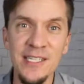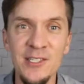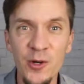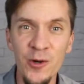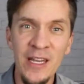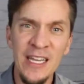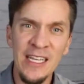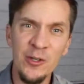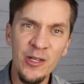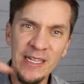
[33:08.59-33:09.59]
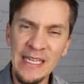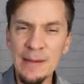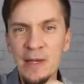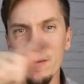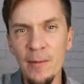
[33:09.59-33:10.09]
so you can
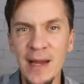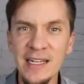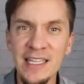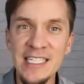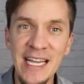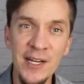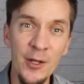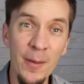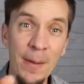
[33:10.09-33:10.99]
keep coming back to the channel.